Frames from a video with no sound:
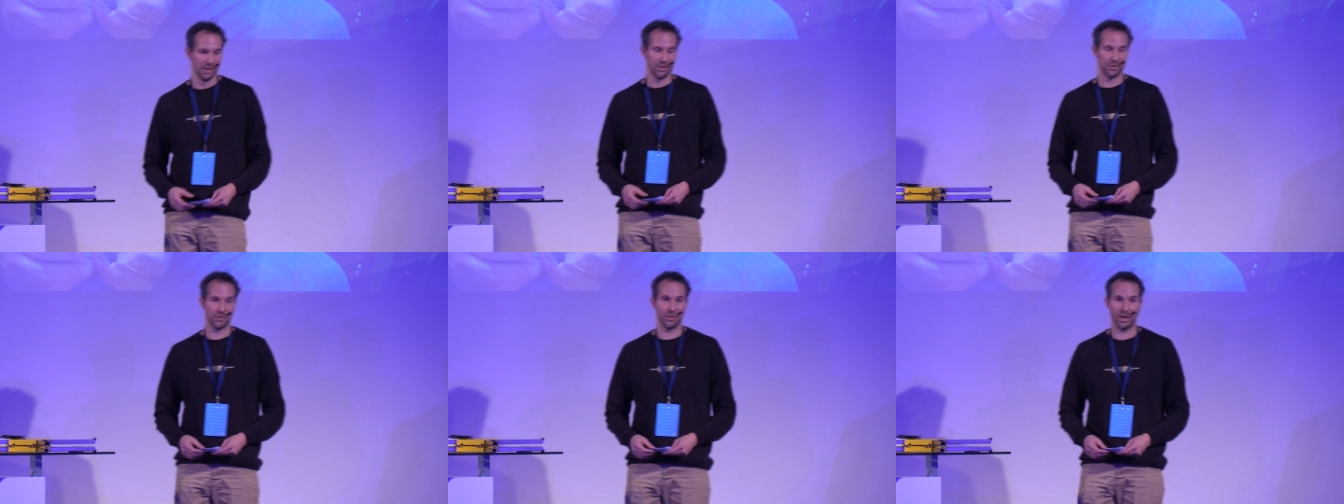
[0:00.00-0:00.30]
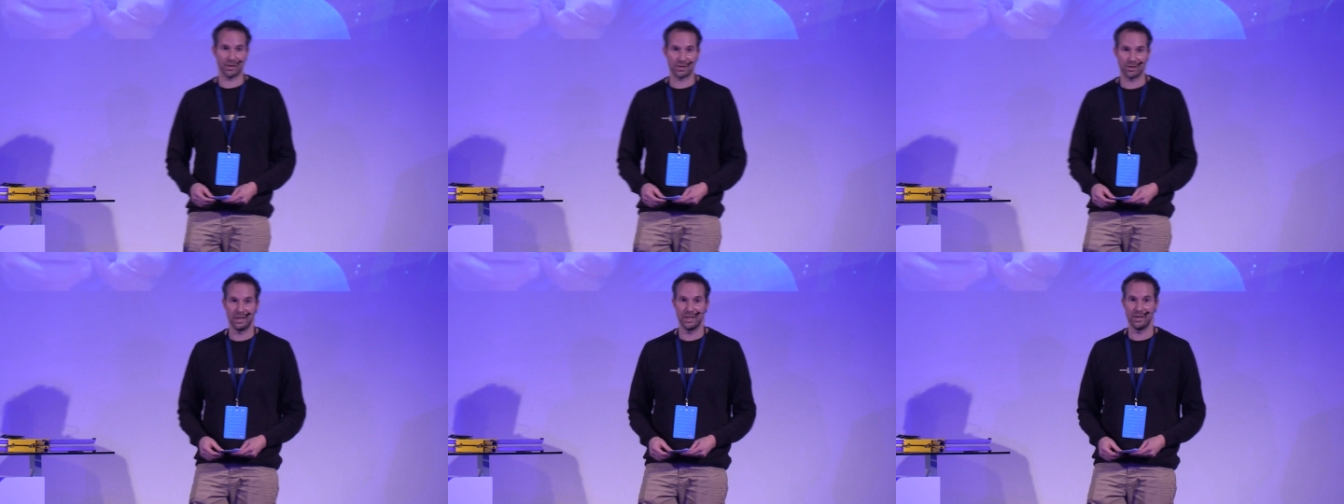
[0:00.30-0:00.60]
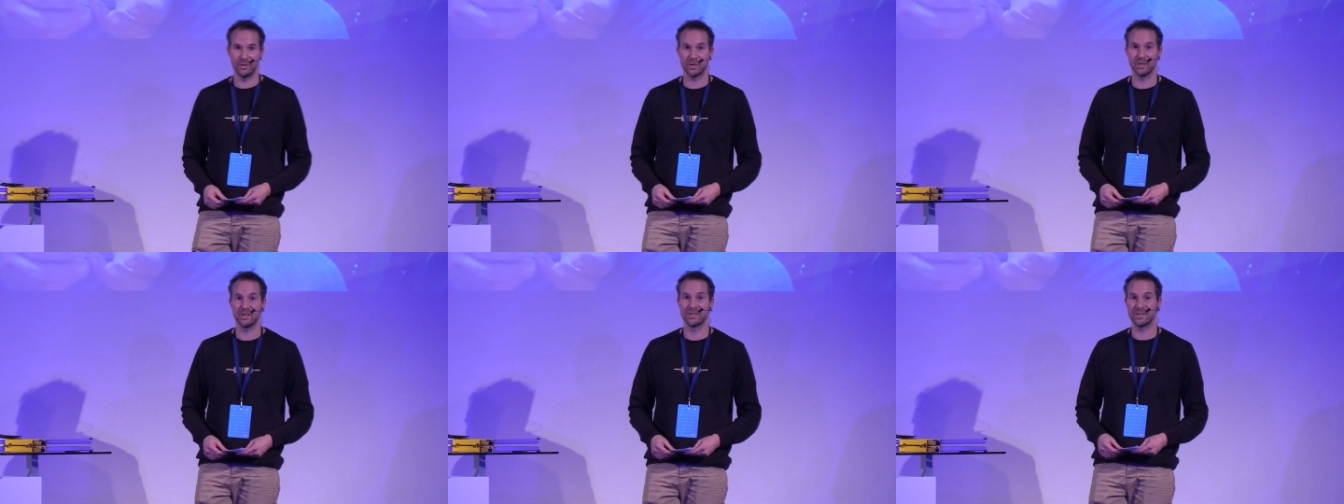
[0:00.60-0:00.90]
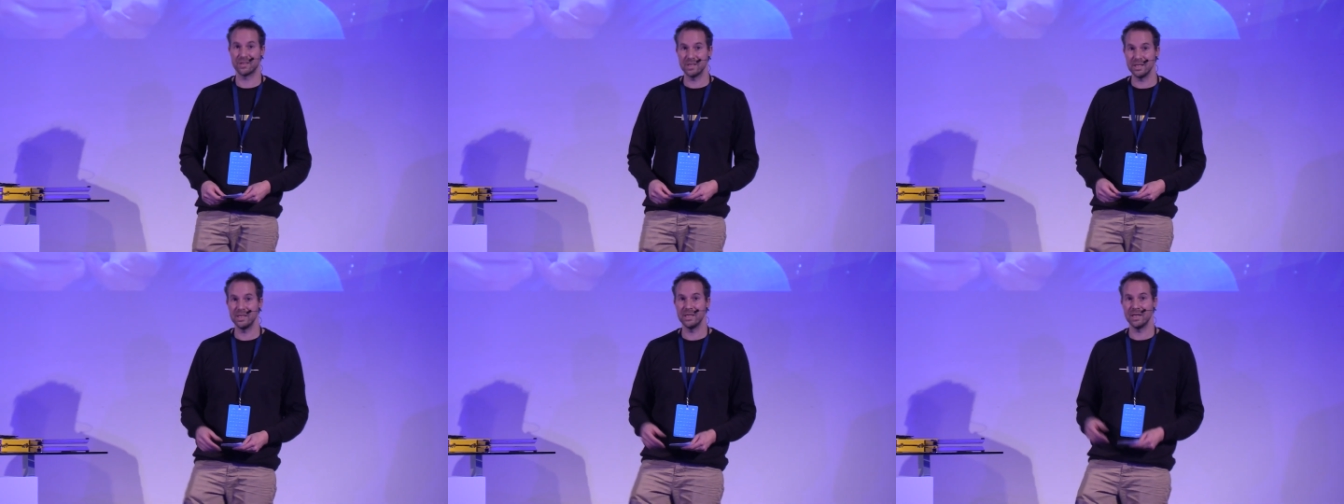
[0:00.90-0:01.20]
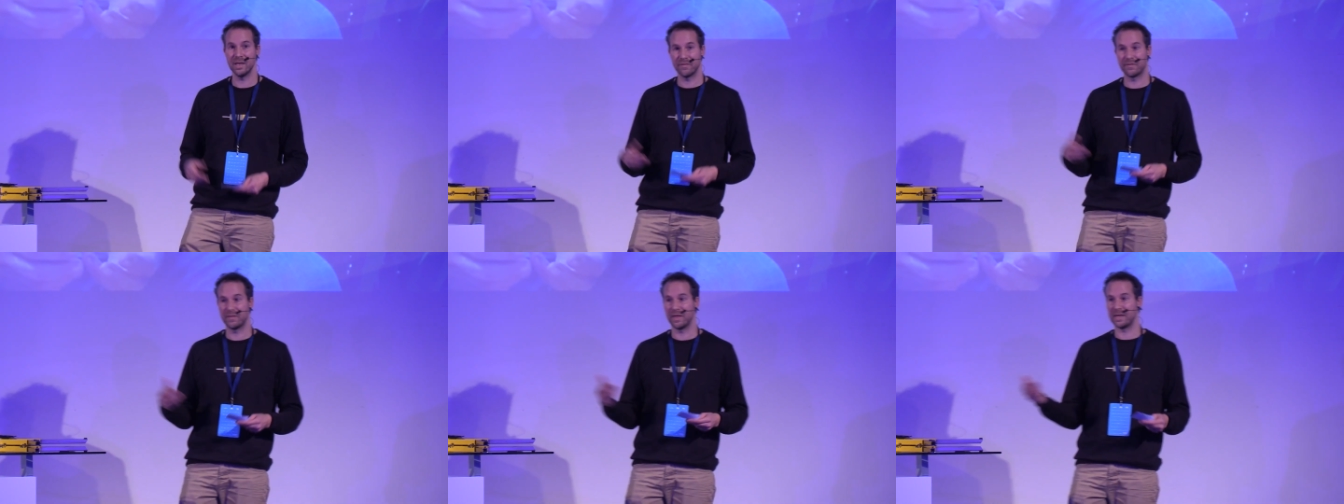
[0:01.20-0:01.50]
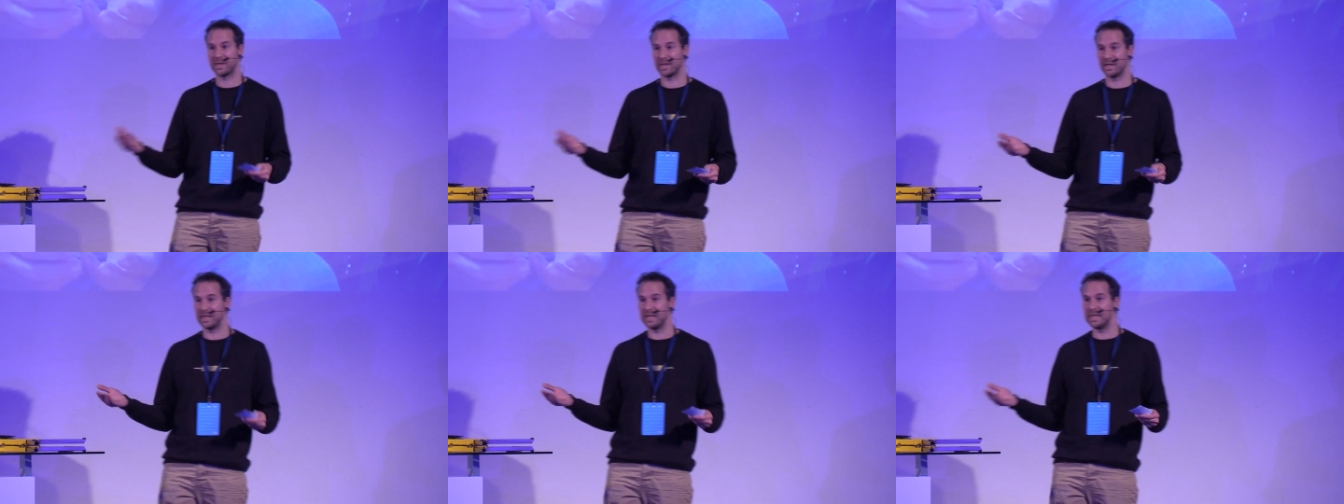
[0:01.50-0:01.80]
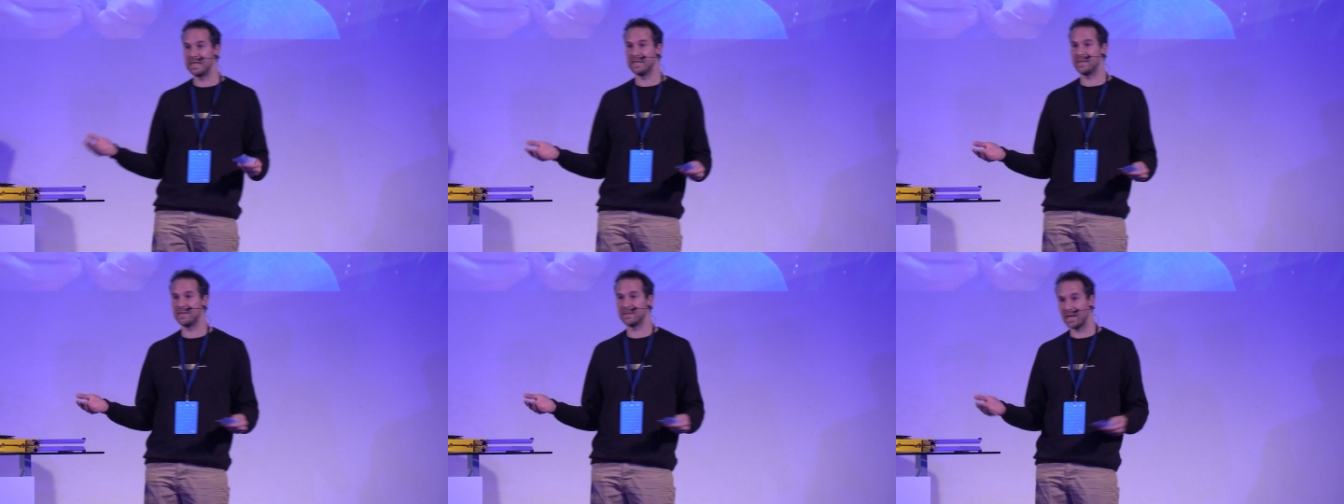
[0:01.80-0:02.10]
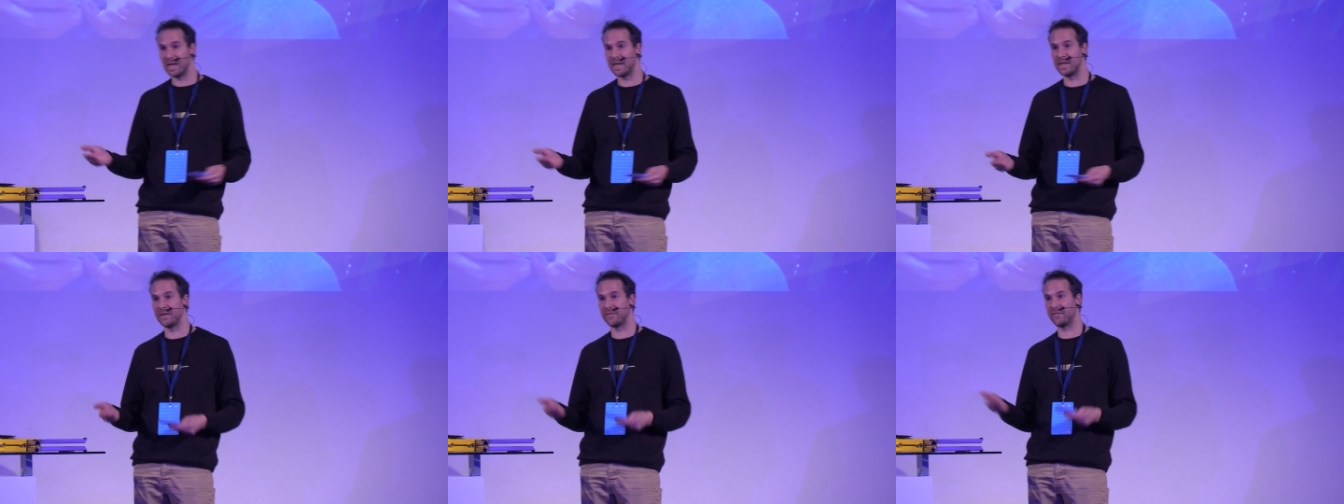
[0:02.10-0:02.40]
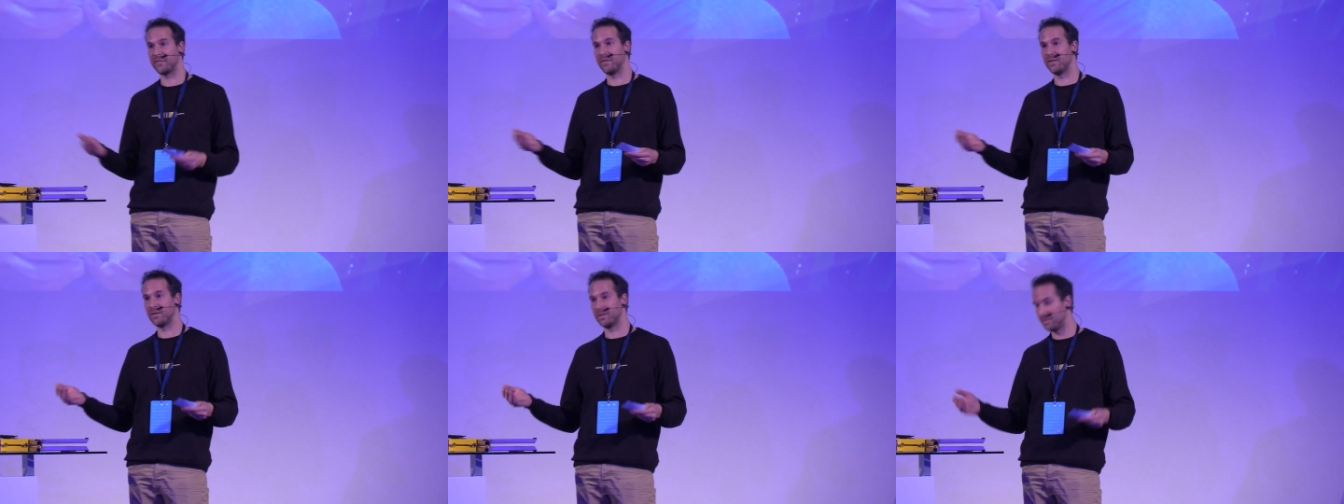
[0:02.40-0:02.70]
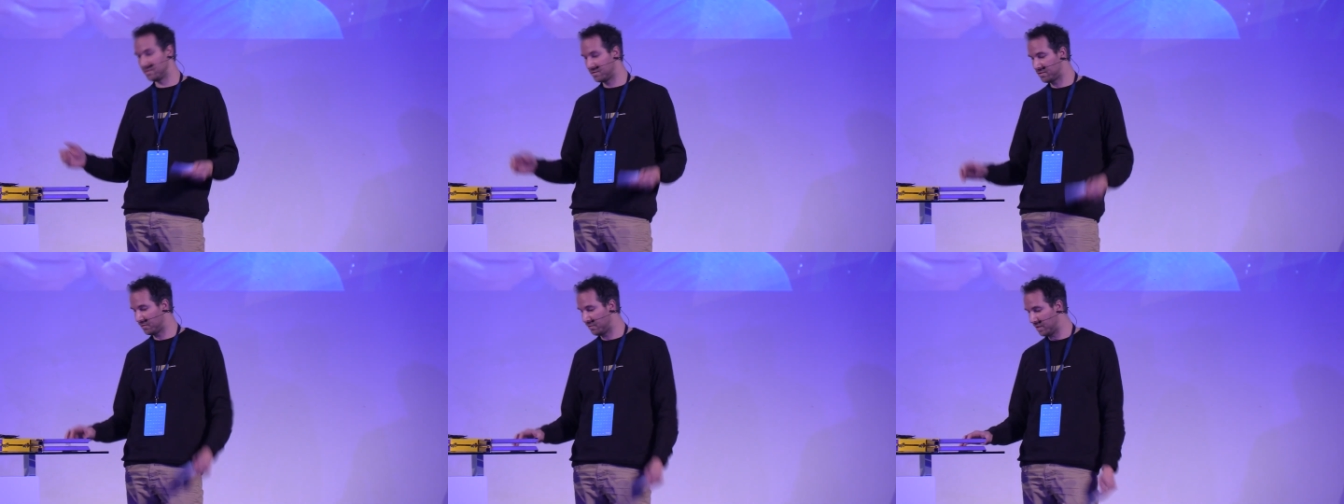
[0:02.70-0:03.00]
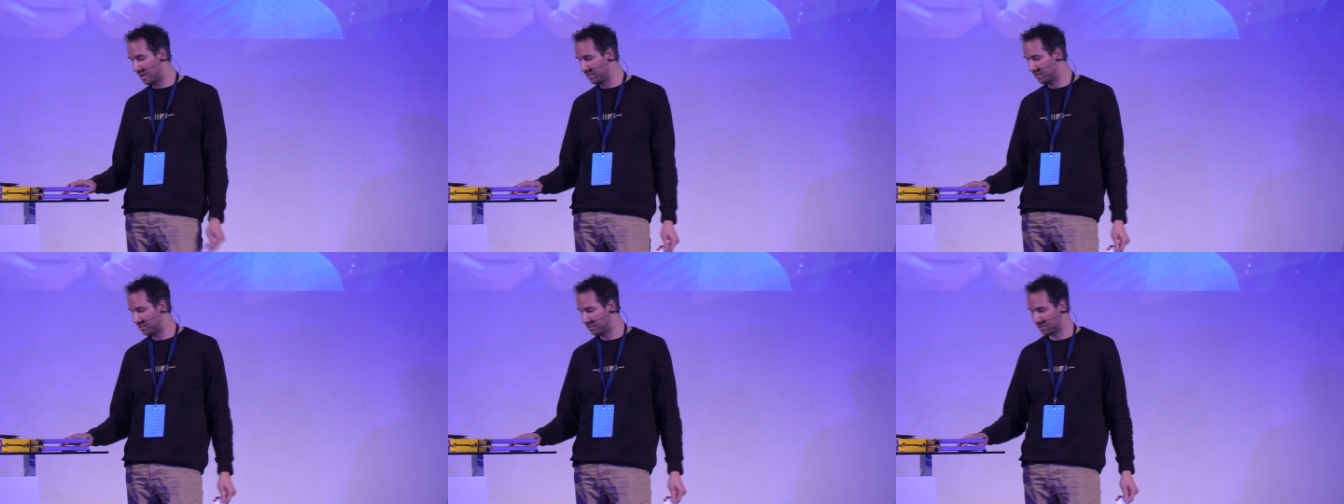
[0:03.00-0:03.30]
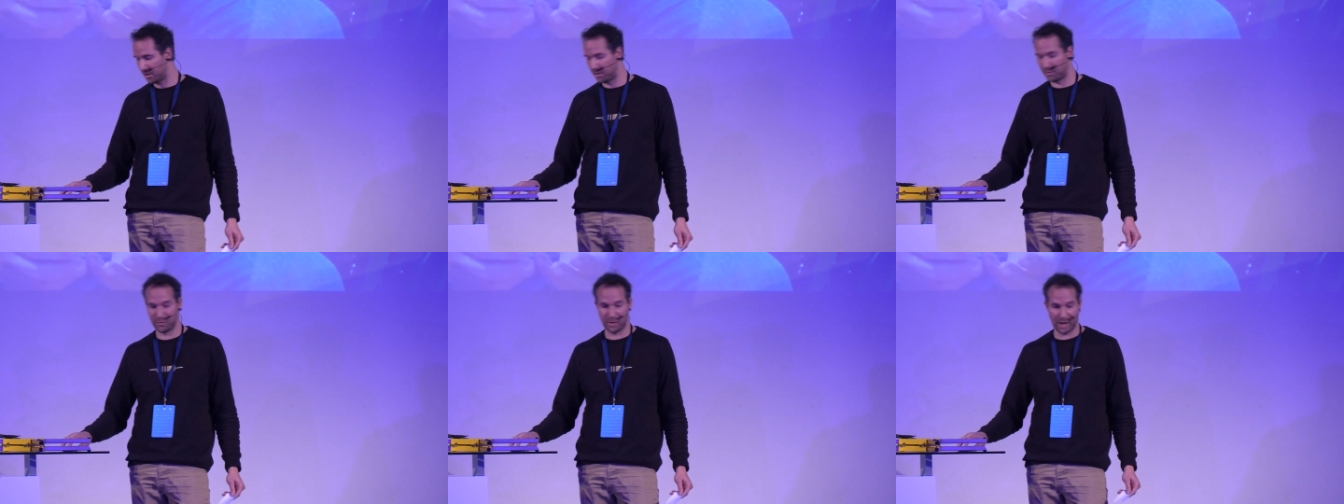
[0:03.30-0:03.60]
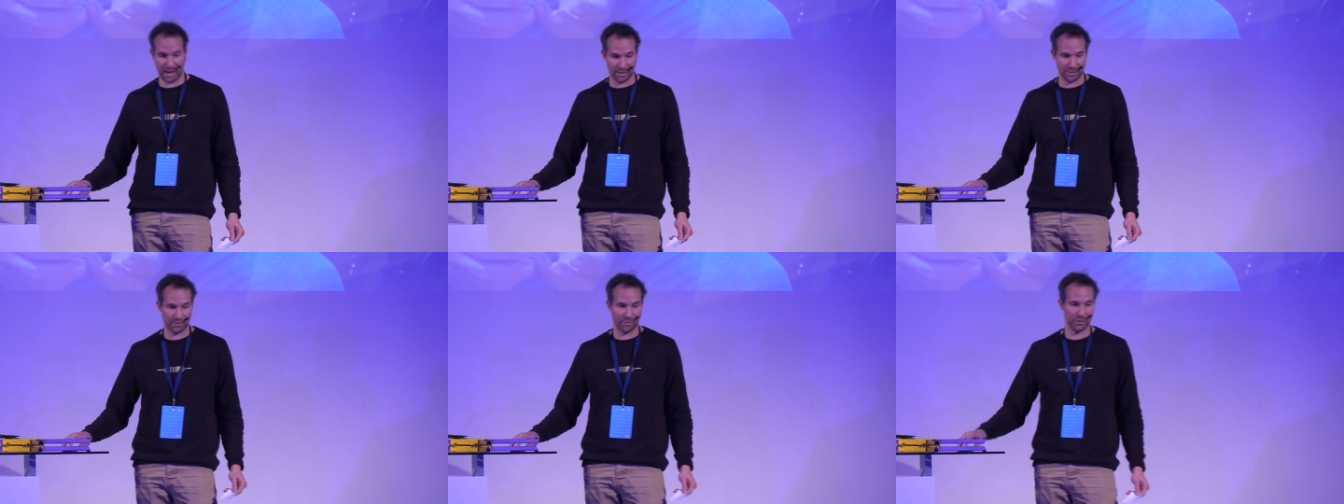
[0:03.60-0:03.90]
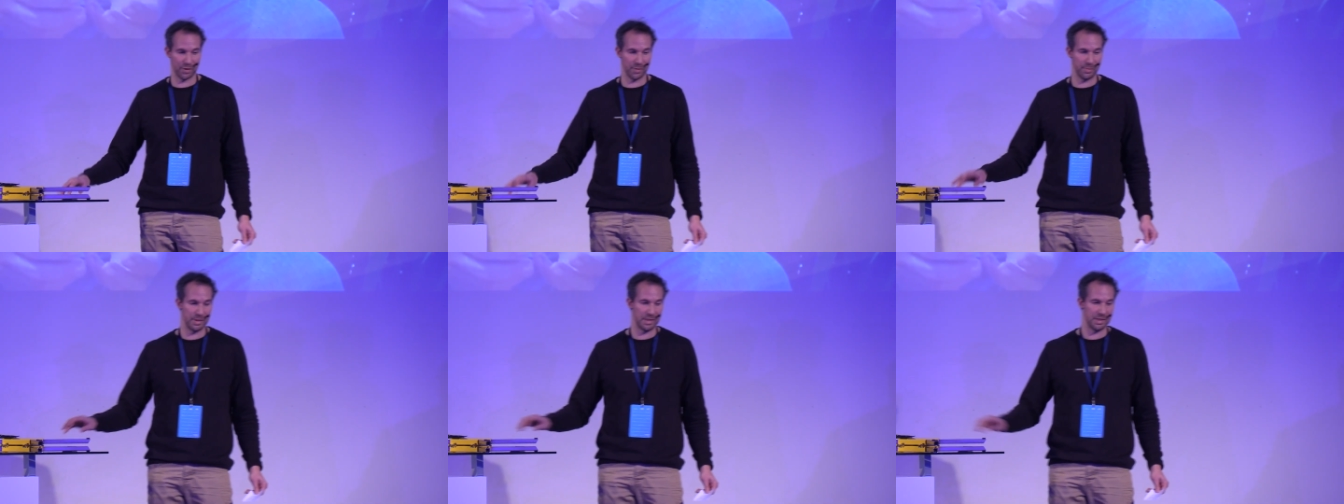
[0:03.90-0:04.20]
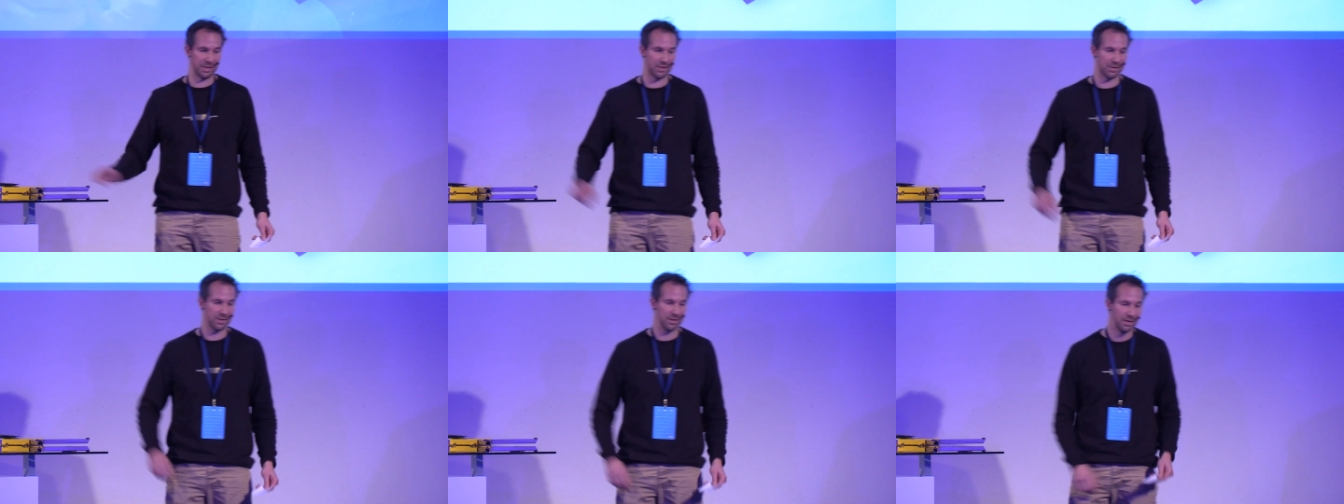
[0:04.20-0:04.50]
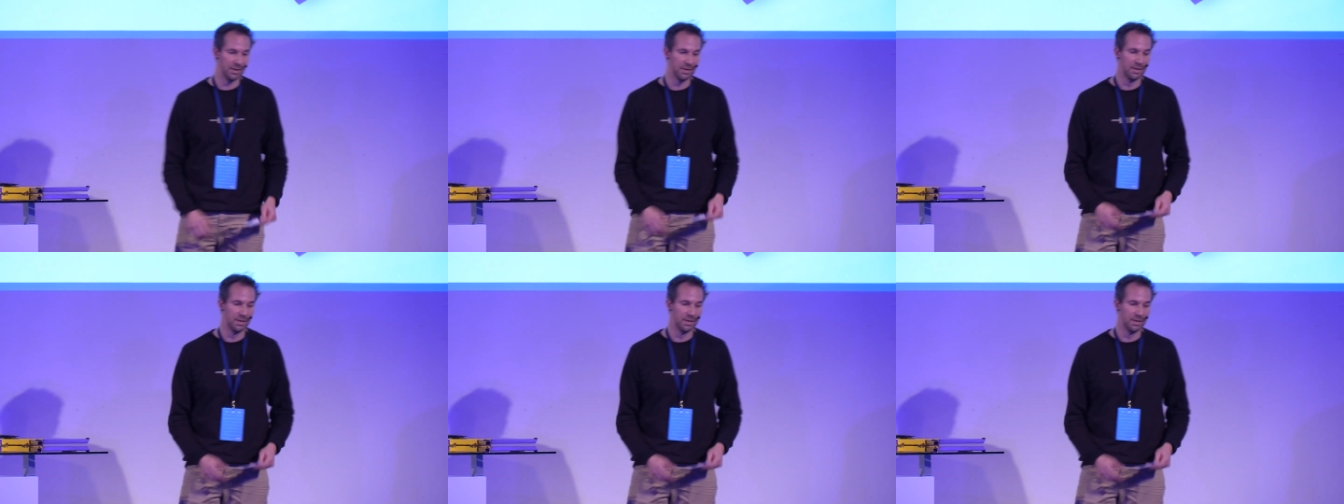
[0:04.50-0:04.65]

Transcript: So actually, you can see if they can eat and if the surroundings are right for the bees.